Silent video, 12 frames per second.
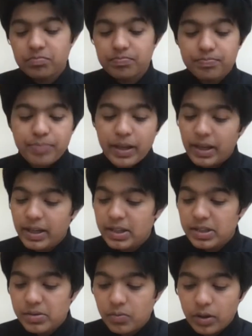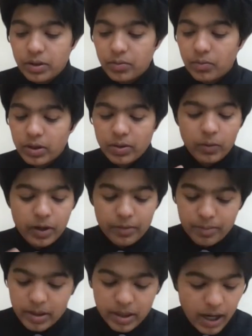biggest what have
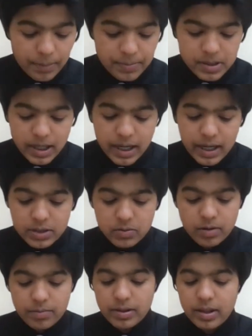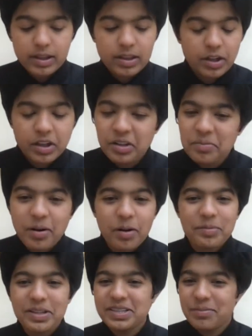been the upsides, what have been like the good
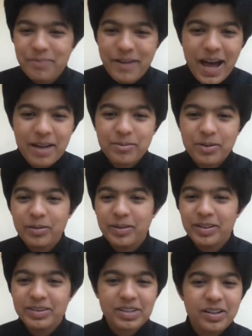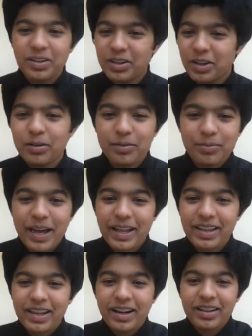moments, the bad moments, the good, the
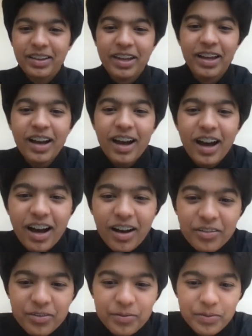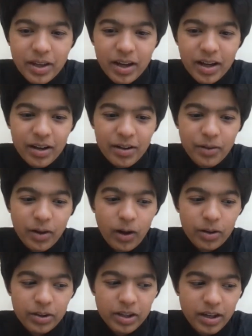bad, the ugly of
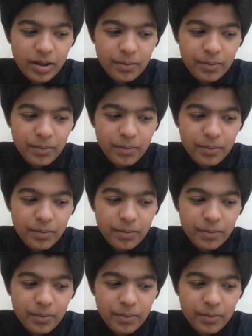all the